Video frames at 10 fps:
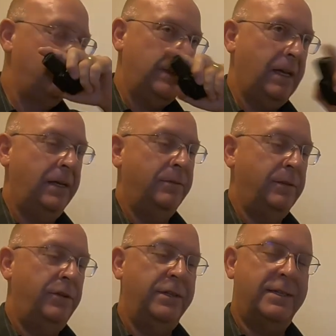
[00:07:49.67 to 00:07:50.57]
and
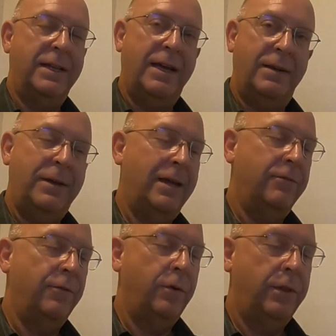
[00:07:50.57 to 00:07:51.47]
you could slide it back and
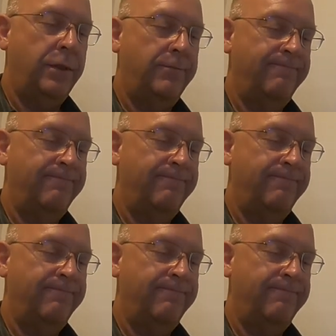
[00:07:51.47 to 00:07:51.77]
forth.